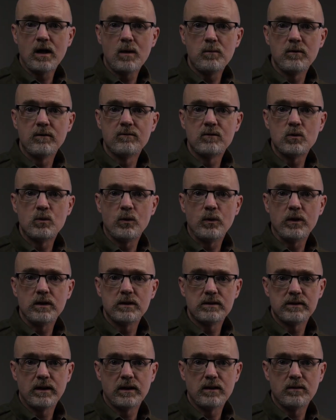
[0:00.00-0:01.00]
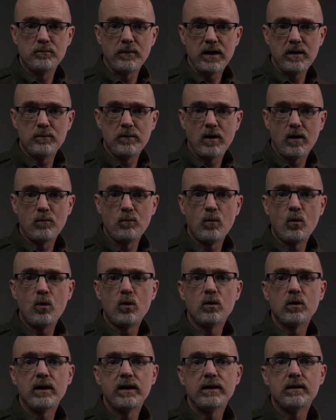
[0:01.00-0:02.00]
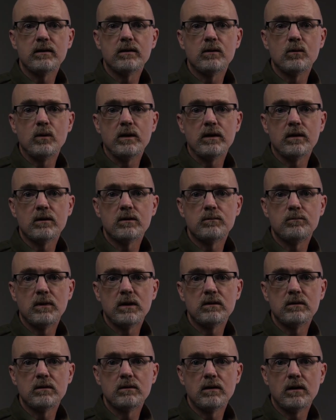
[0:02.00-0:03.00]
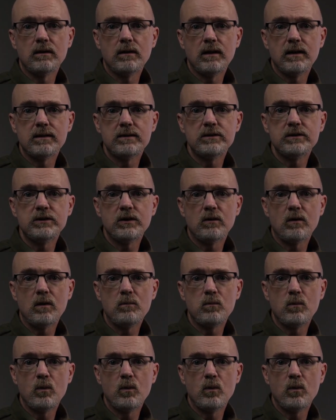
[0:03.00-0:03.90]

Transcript: couple of quirks that maybe are more related to Windows but nonetheless show up